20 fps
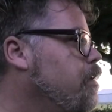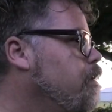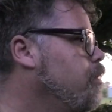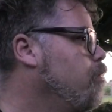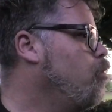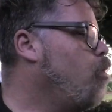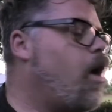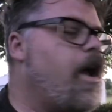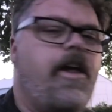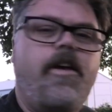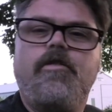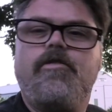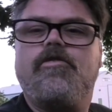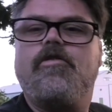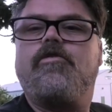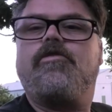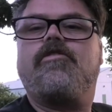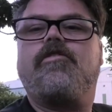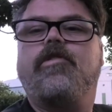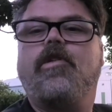Why are you
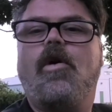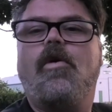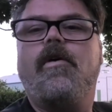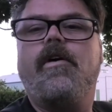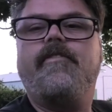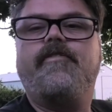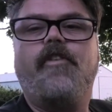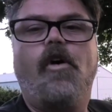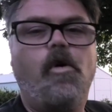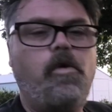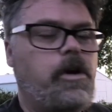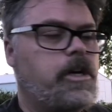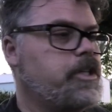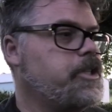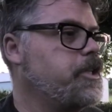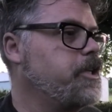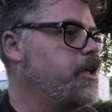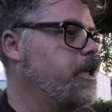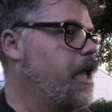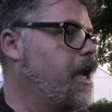so slow at
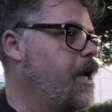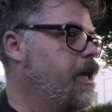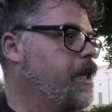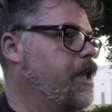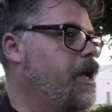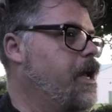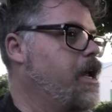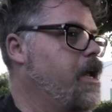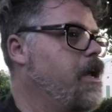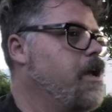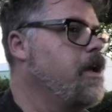focusing lately?